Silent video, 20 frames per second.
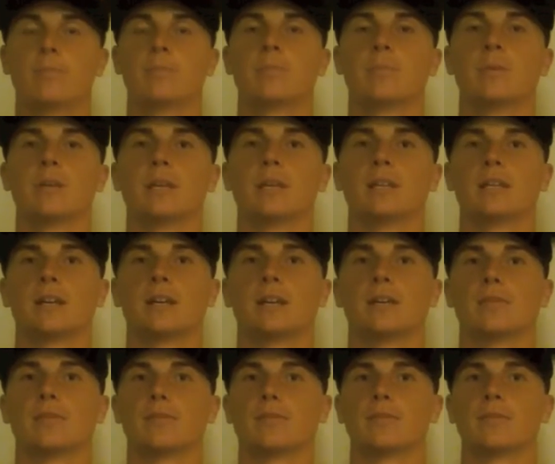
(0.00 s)
pretty
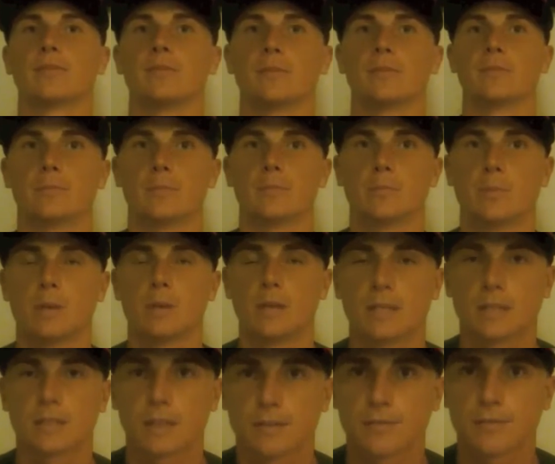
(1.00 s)

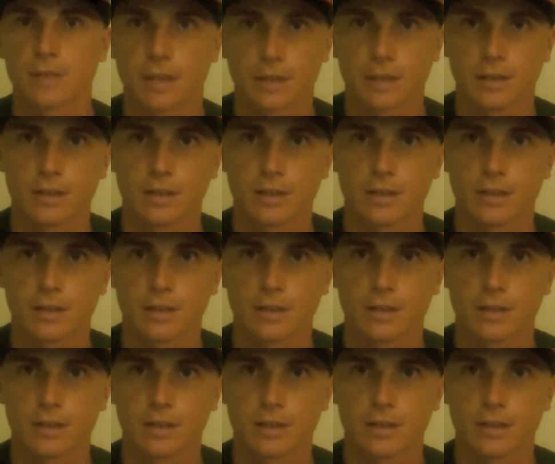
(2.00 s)
tough thing